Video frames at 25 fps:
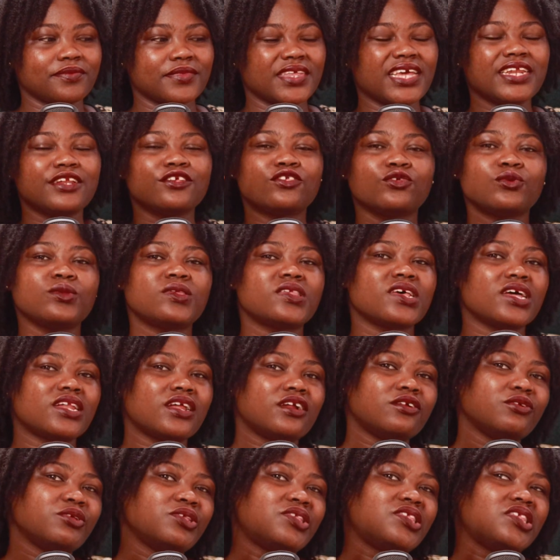And it's so sad
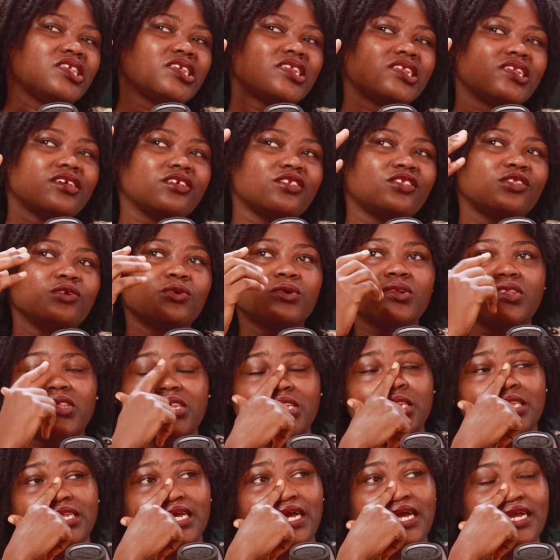that Lucinda's
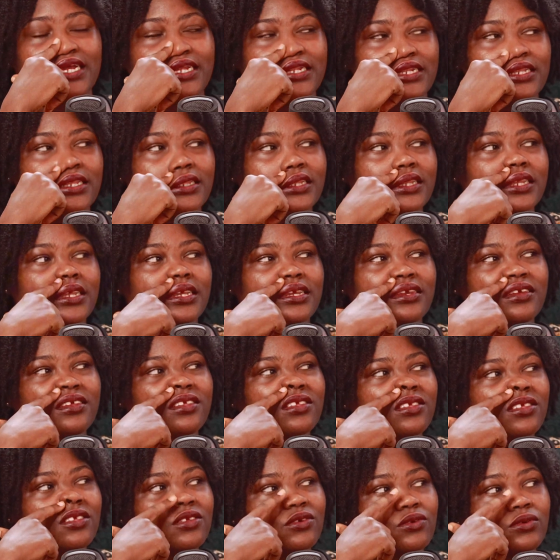daughter died.
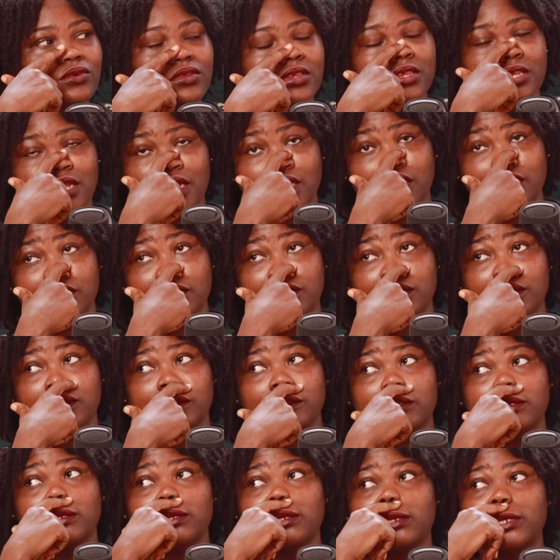It's so sad.
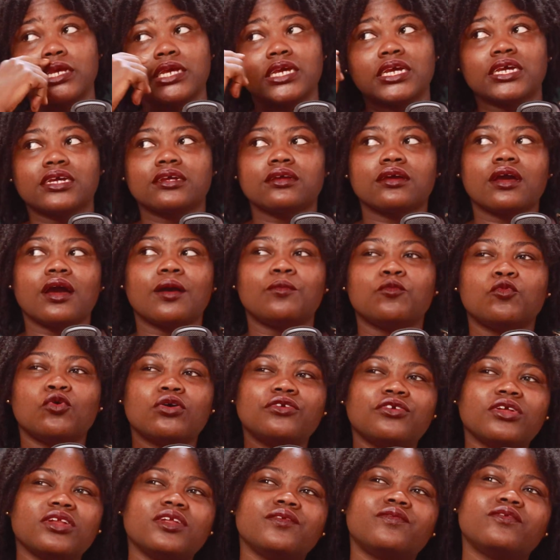I'm
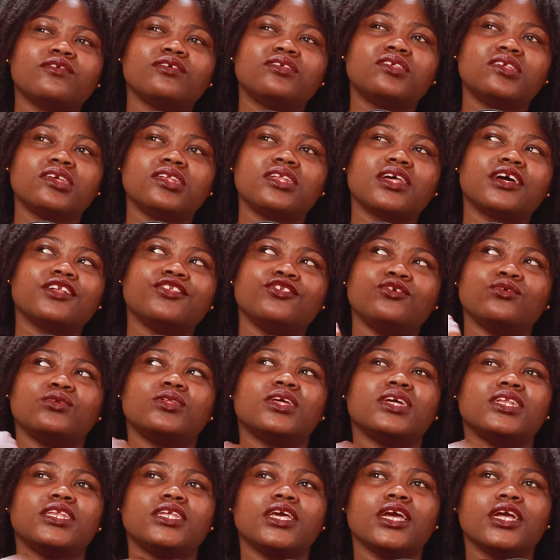wondering if Lucinda knew
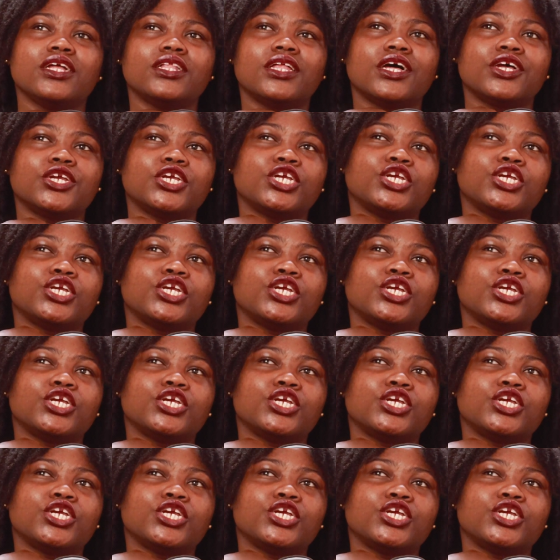the day that